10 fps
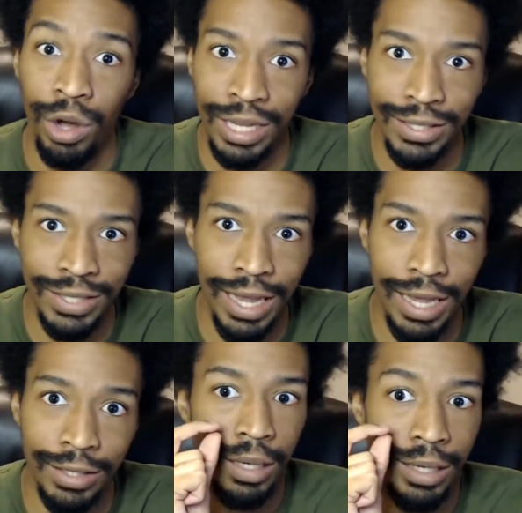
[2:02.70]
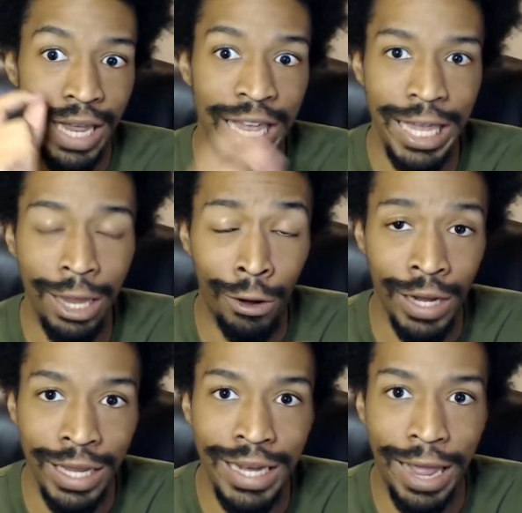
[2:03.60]
in science, they are
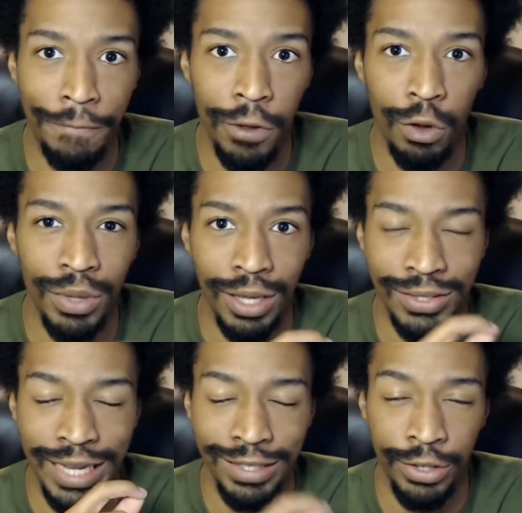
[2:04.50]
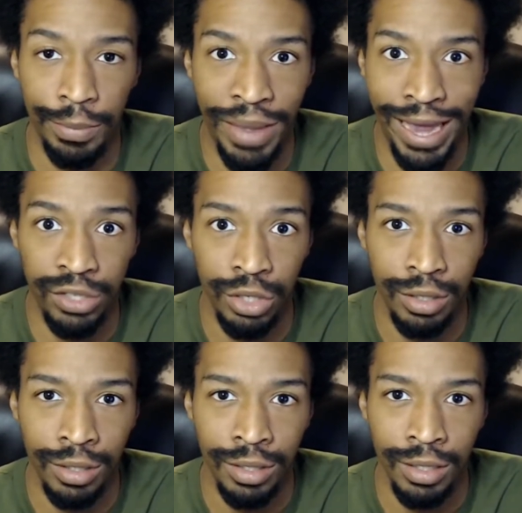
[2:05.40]
in that field because that's their passion.
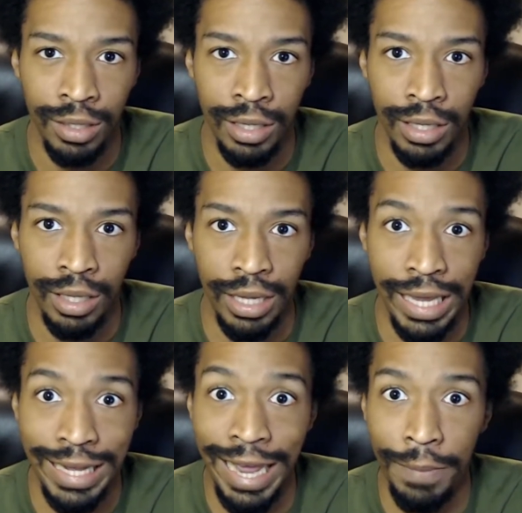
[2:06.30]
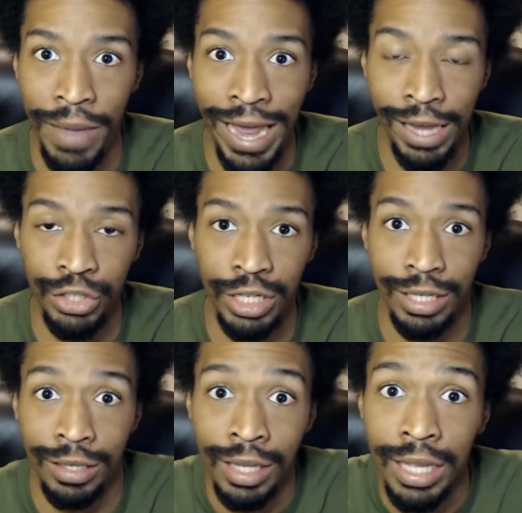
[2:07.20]
And that
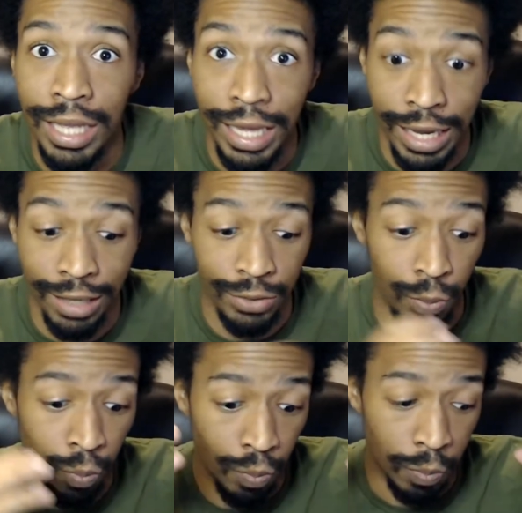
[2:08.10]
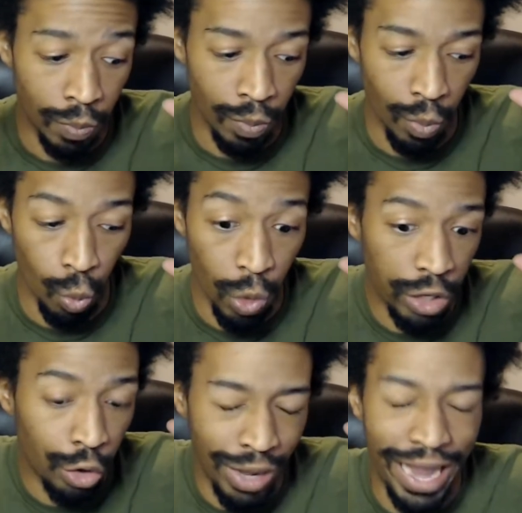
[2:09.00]
passion is when
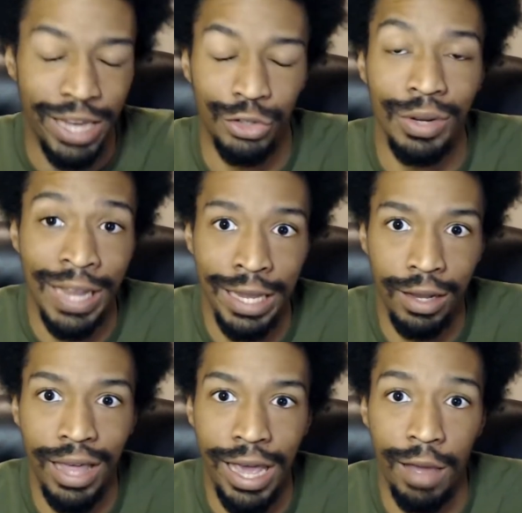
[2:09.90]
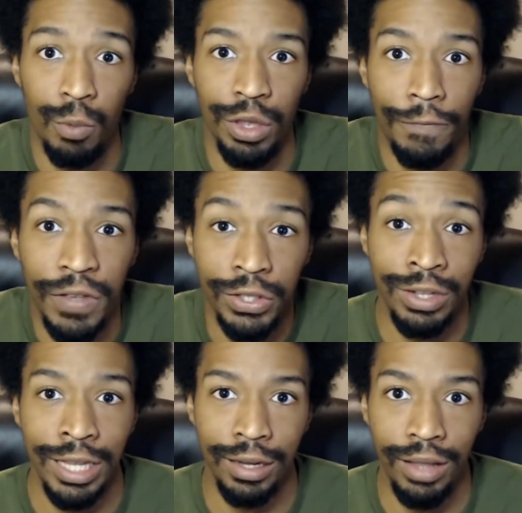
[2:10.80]
you're actually in the lab, when you're physically
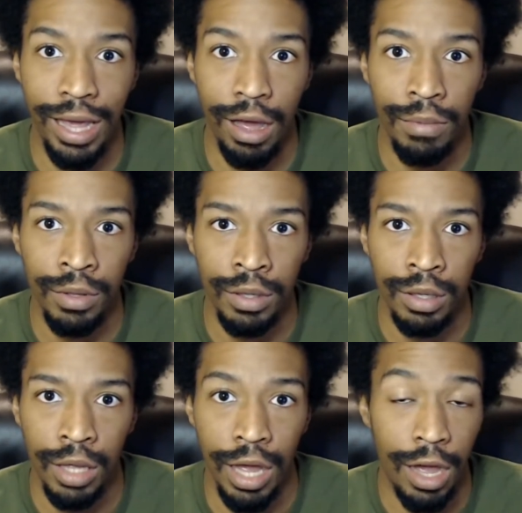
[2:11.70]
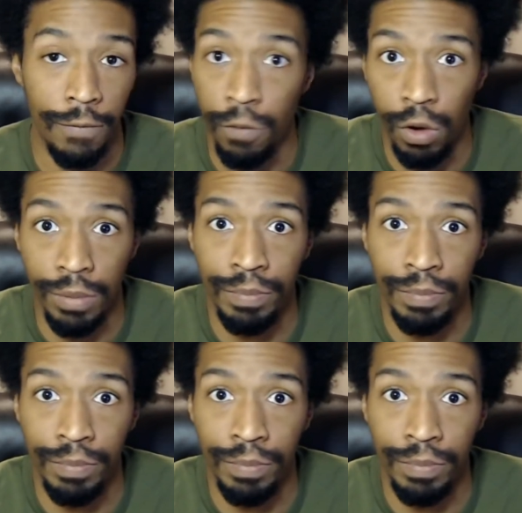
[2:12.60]
in the lab, for